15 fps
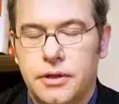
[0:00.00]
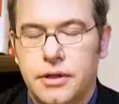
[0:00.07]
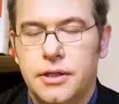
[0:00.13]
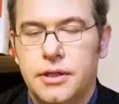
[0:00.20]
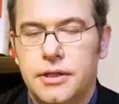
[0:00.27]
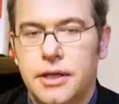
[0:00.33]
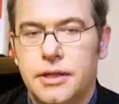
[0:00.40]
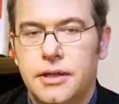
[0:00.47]

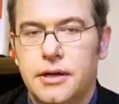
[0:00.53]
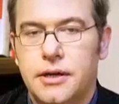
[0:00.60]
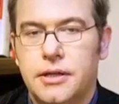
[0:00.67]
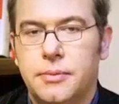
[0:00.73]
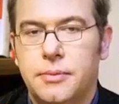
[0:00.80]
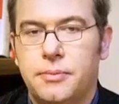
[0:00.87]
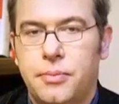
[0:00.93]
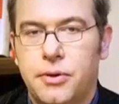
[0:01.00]
Third is that there
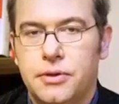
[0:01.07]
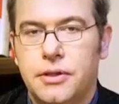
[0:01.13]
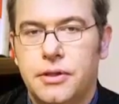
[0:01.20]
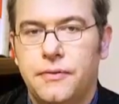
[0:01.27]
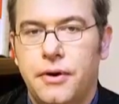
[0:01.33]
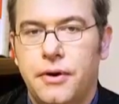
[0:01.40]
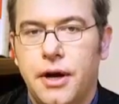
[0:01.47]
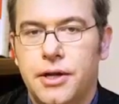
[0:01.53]
is a
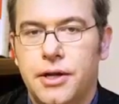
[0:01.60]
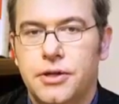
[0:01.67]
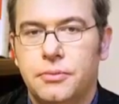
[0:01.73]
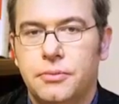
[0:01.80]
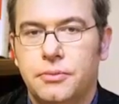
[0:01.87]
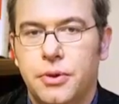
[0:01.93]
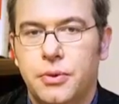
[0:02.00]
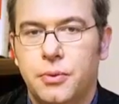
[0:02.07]
positive
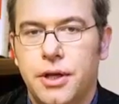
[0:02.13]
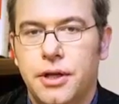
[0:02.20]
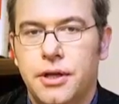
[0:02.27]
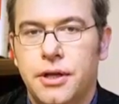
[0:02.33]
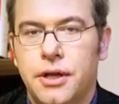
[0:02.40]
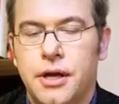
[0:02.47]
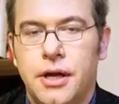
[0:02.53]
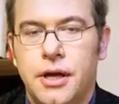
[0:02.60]
relation
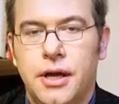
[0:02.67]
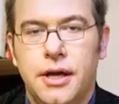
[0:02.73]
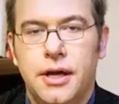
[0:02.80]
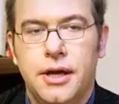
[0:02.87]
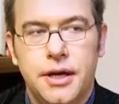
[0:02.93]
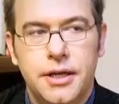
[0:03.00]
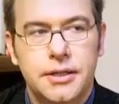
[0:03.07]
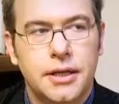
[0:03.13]
between
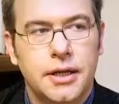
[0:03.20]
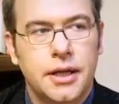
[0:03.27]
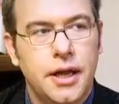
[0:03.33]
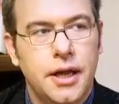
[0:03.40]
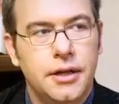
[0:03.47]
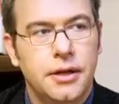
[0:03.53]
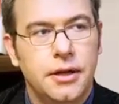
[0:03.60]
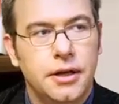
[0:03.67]
risk
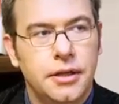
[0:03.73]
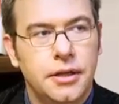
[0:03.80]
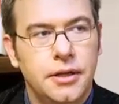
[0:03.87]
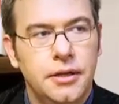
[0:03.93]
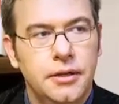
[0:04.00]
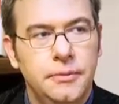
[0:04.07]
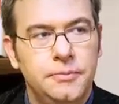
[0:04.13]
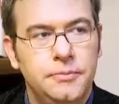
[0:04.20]
and
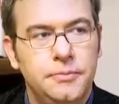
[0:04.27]
return.